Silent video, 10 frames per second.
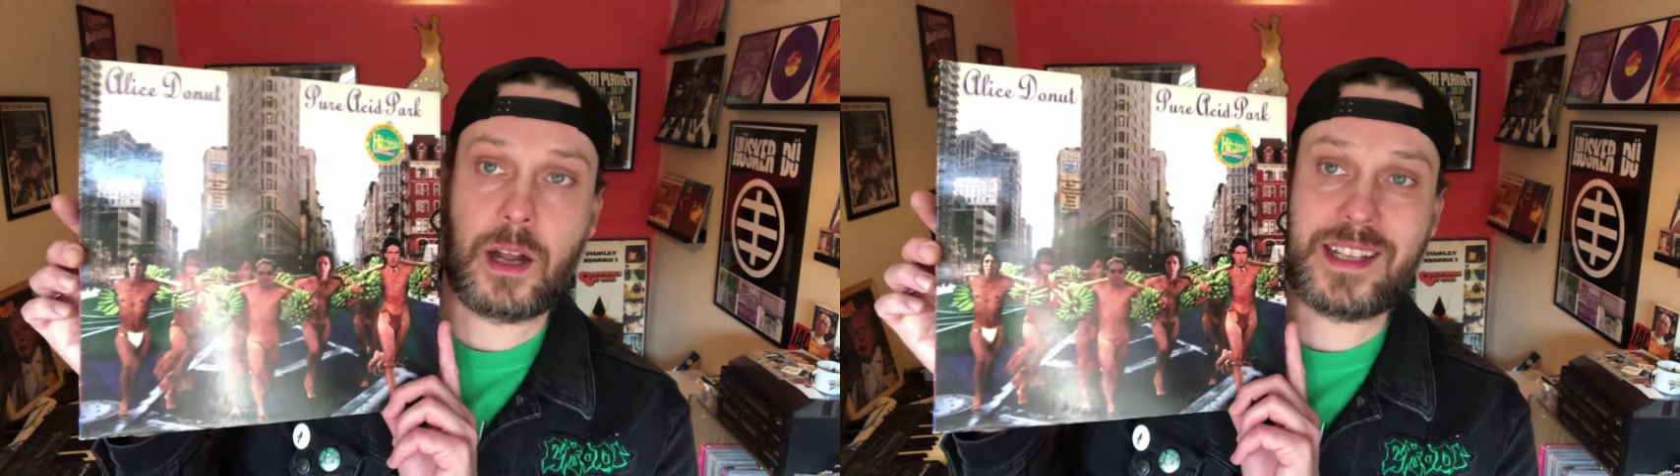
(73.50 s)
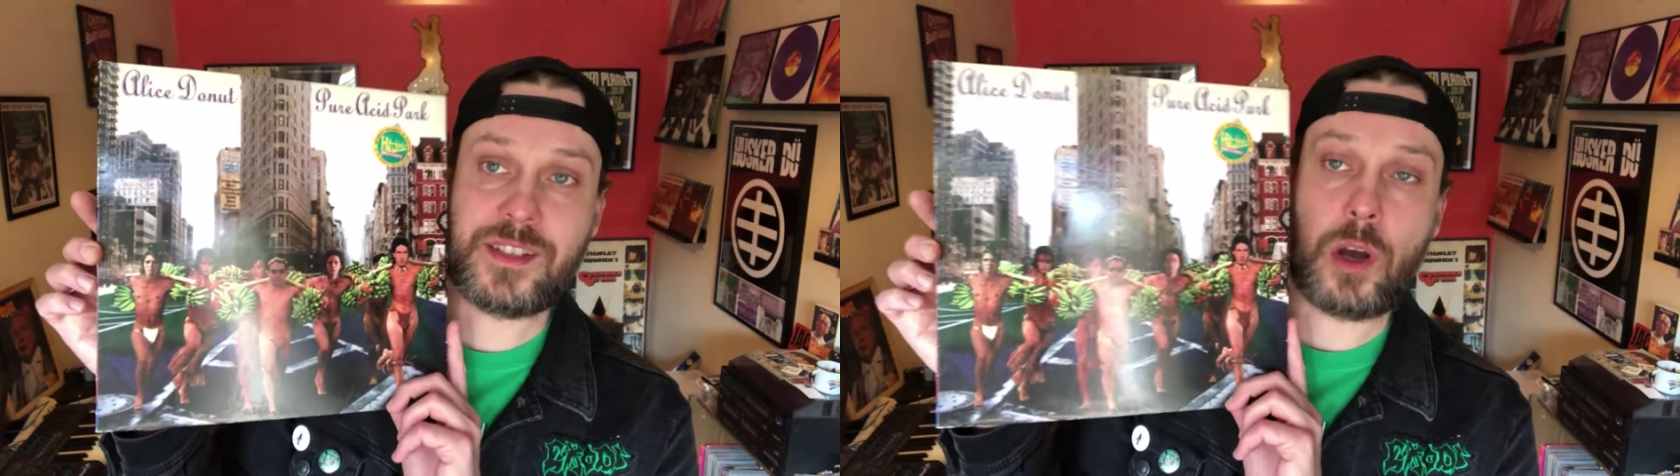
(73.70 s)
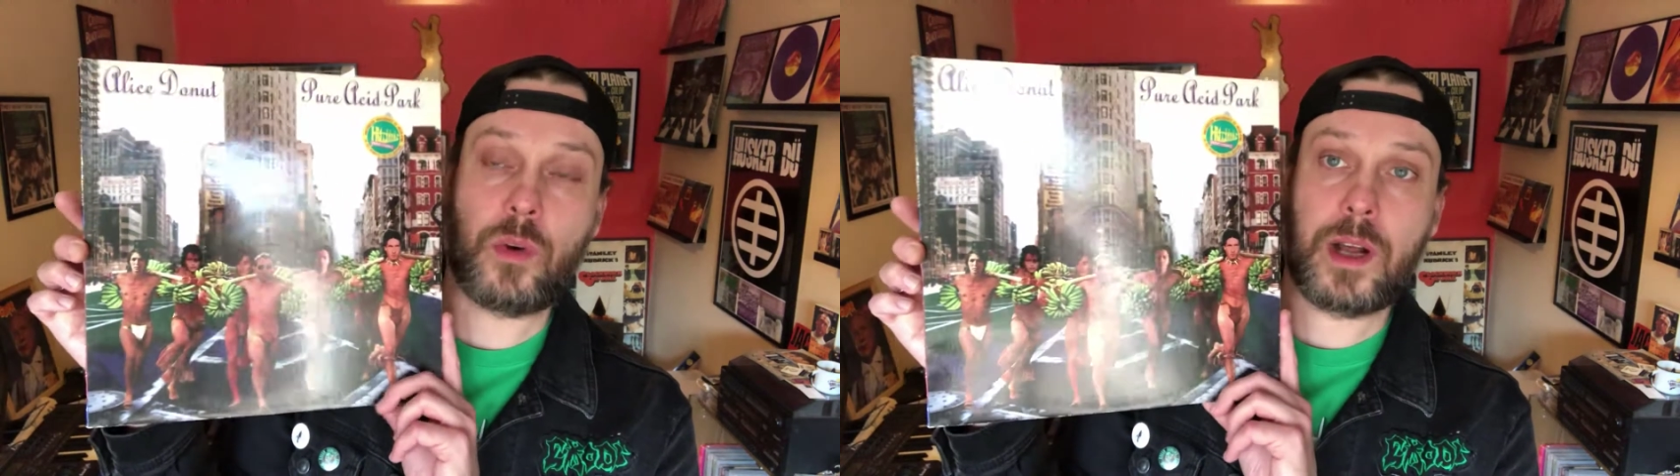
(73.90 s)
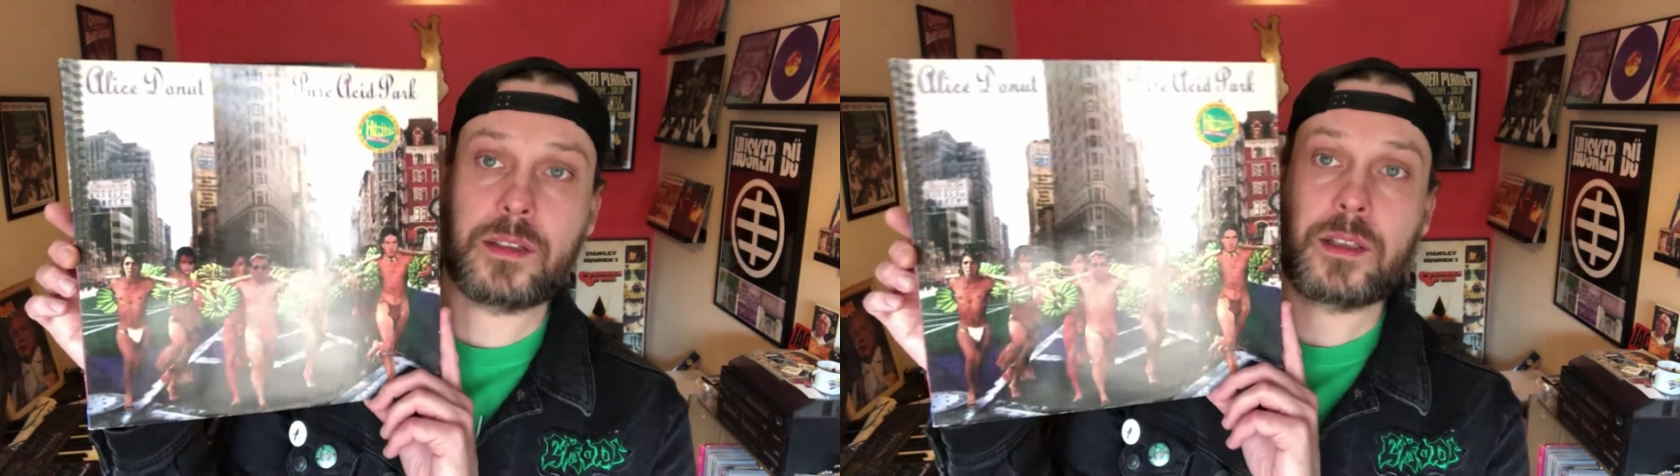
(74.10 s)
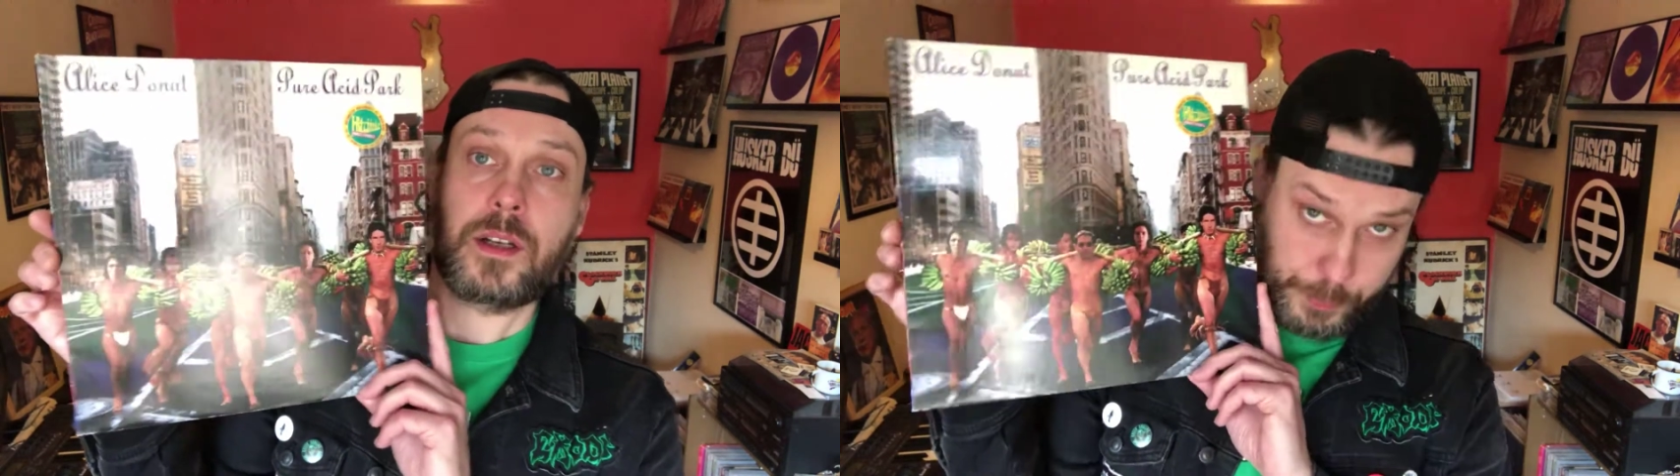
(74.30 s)
Alice
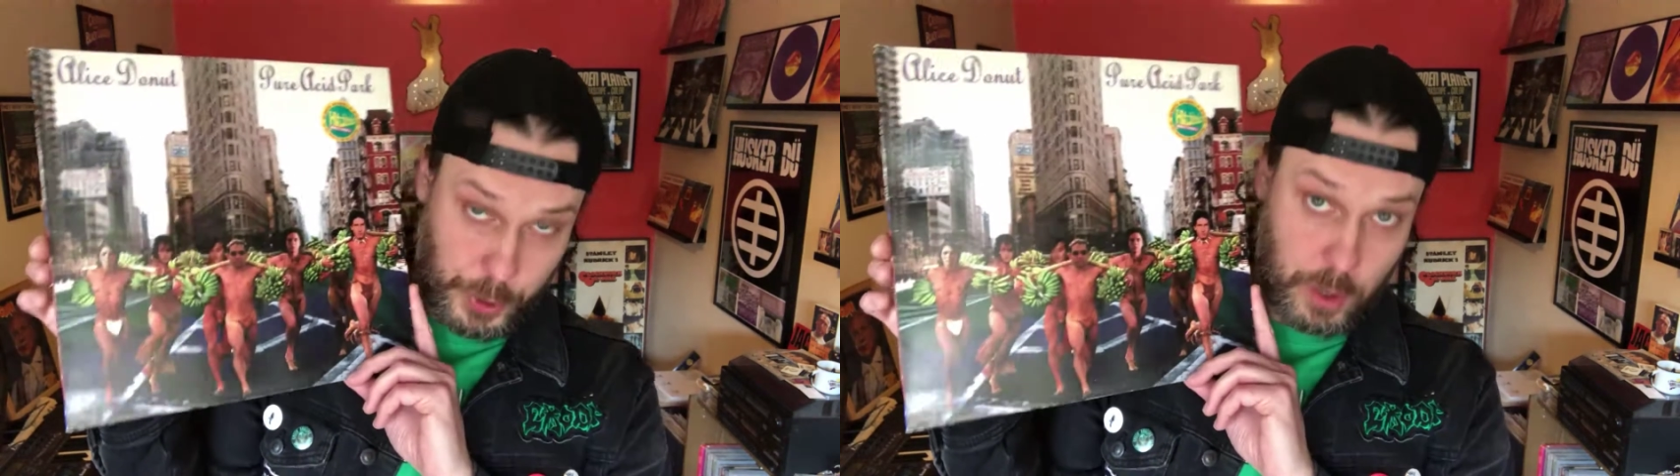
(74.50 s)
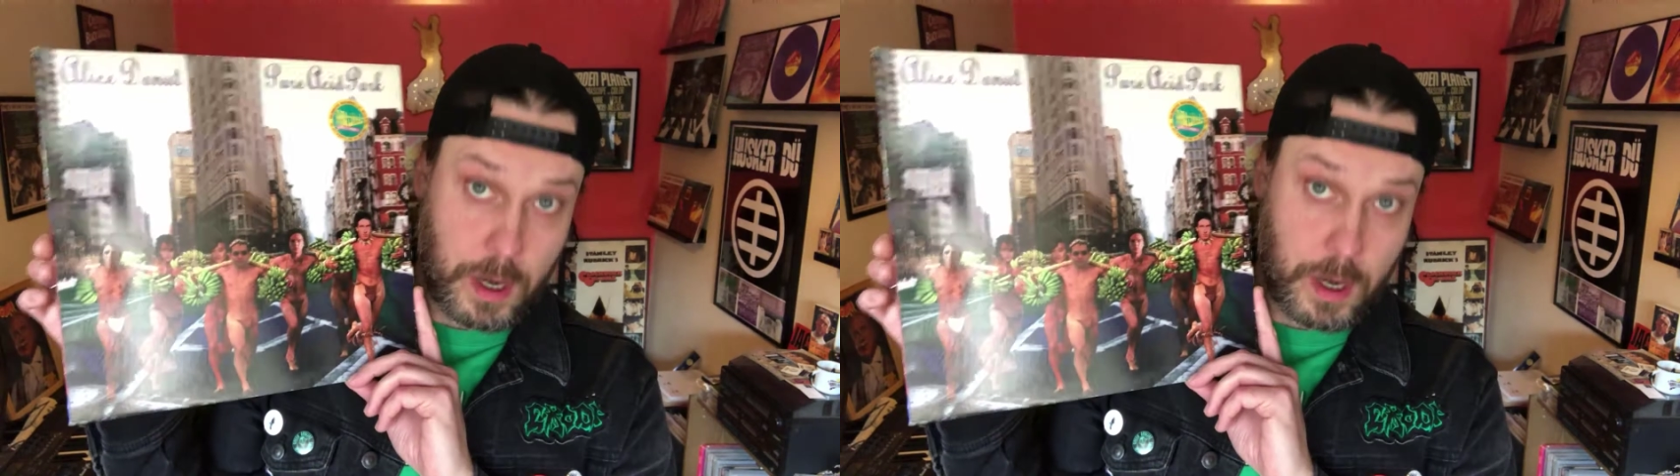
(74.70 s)
Donut, Pure,